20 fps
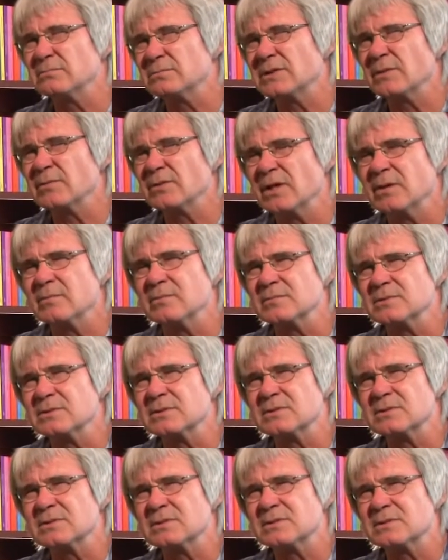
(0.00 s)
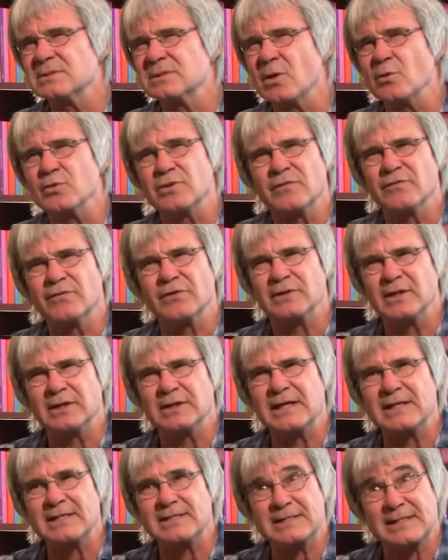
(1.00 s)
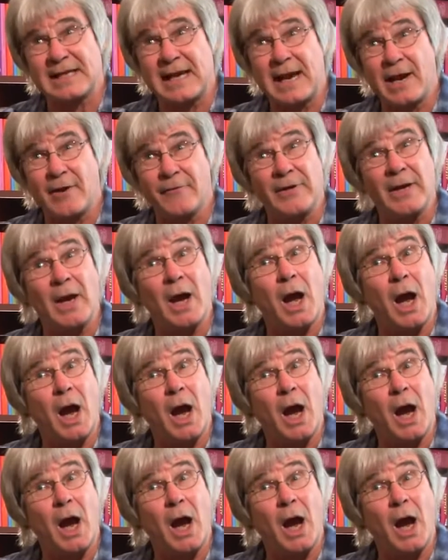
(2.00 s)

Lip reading: sometimes so different that they're scary,